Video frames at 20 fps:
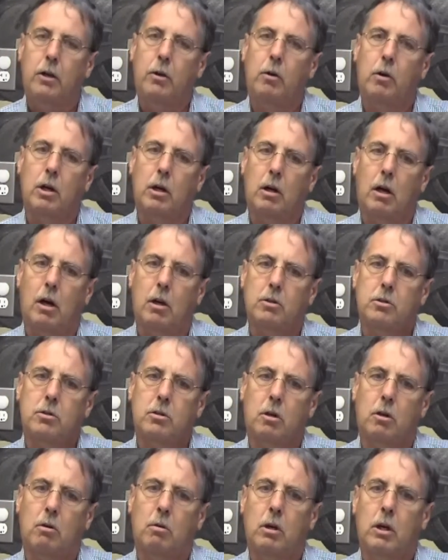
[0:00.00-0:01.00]
You can
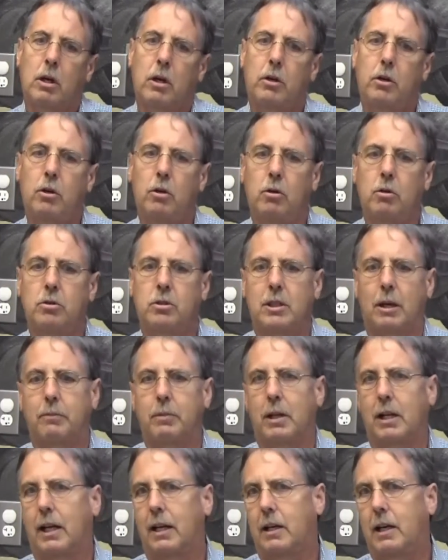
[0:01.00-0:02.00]
also use
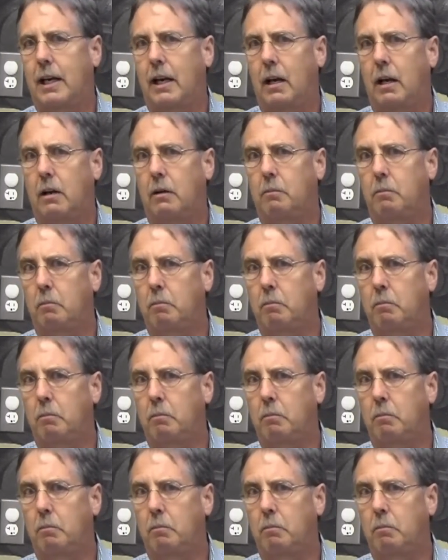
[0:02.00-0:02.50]
something like